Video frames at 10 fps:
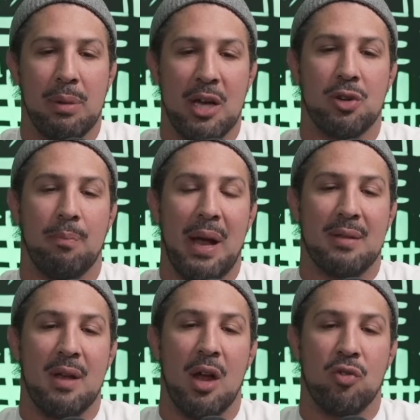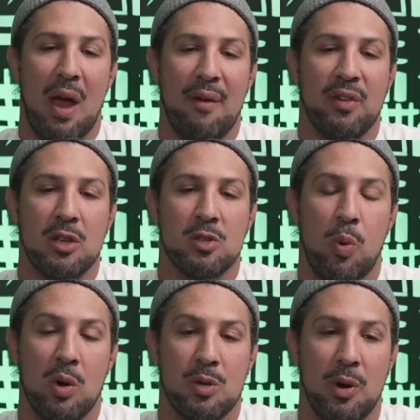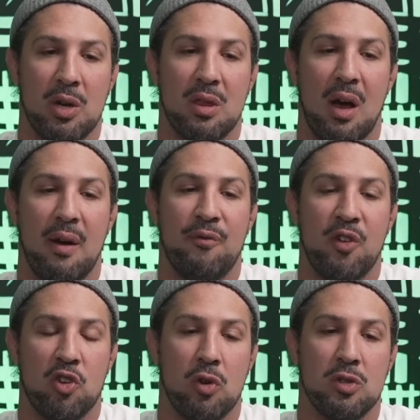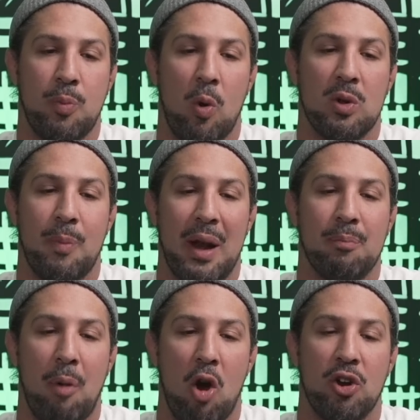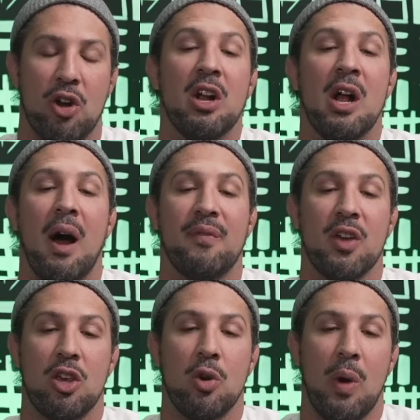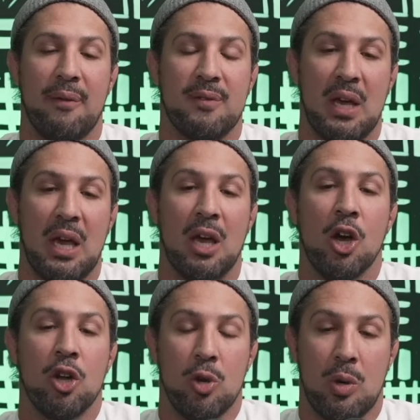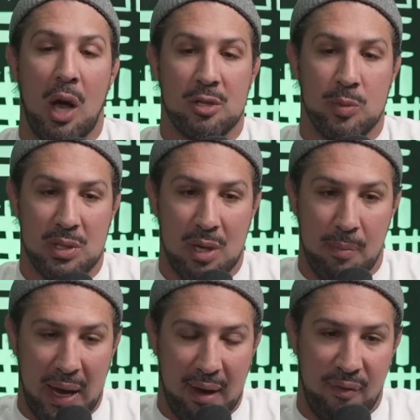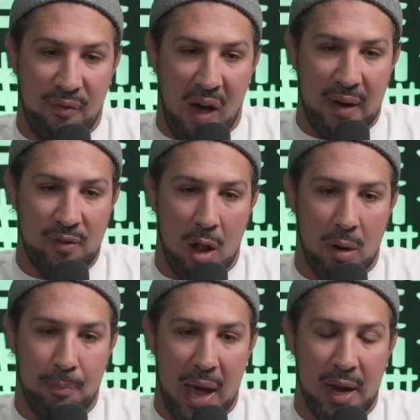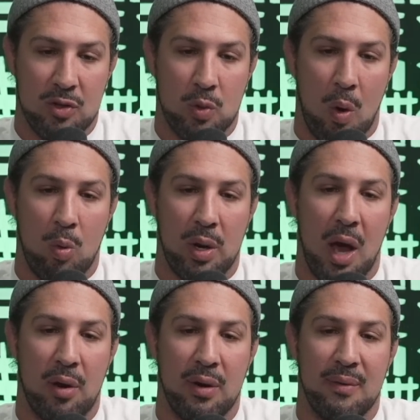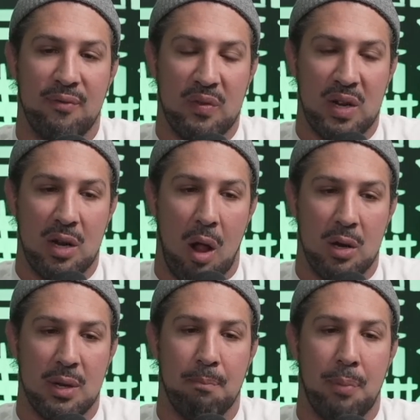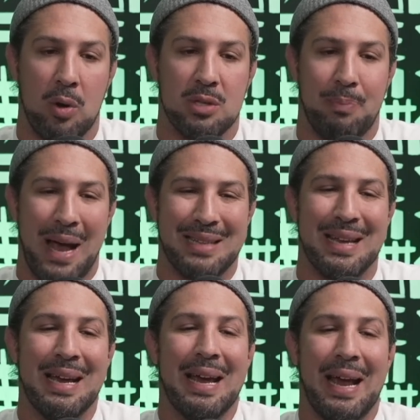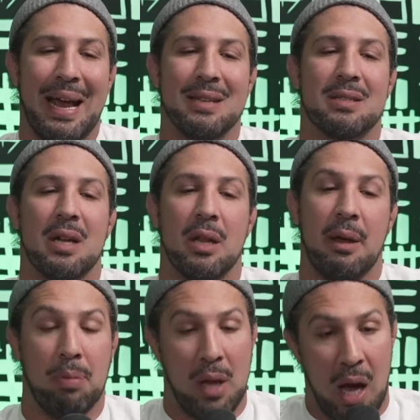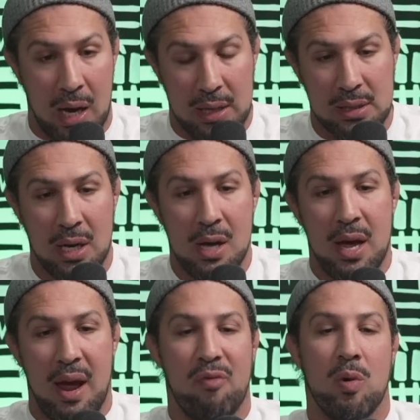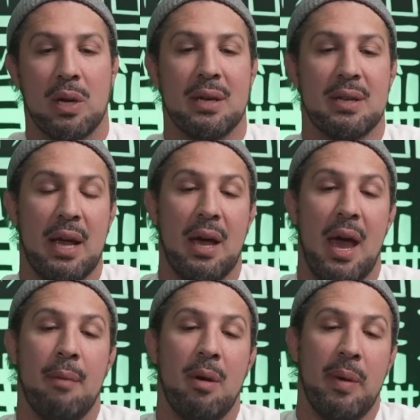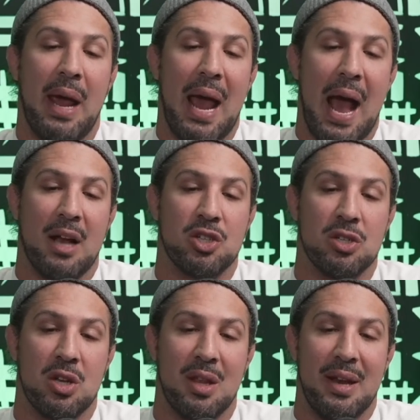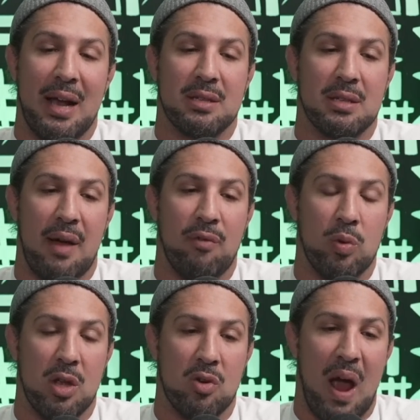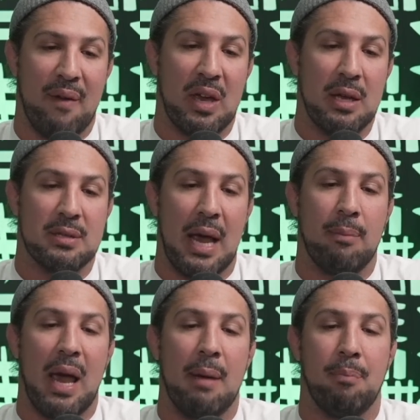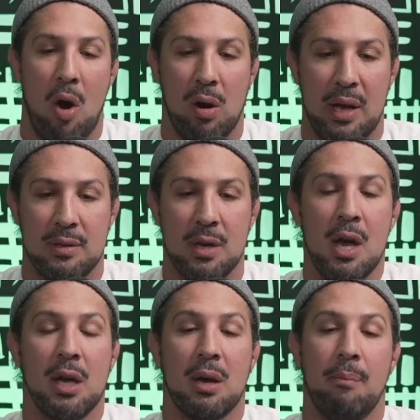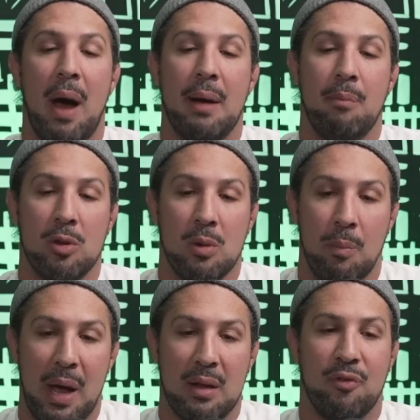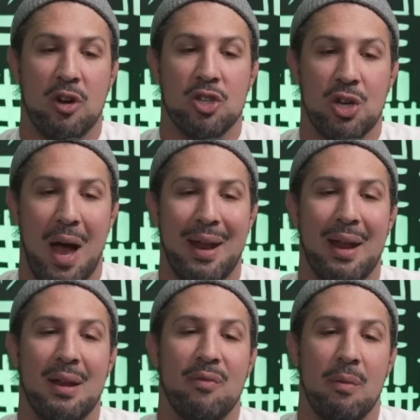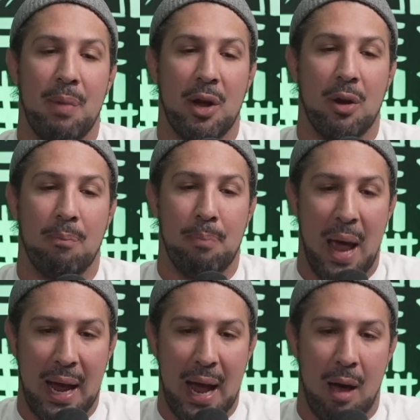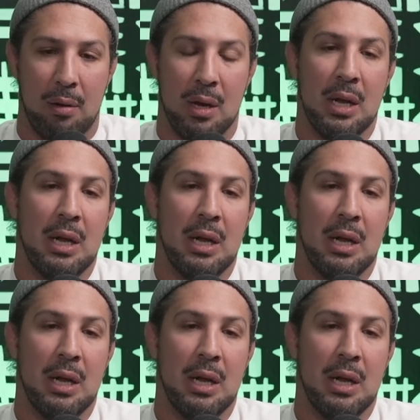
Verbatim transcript: Place your bets on DraftKings Sportsbook, the official sports betting partner of the UFC. New customers can make a five dollar bet and score one hundred and fifty dollars in bonus bets instantly. Plus, everyone can take an MMA action to the next level with the DraftKings same game parlays. Combine multiple bets for a shot at even bigger payout.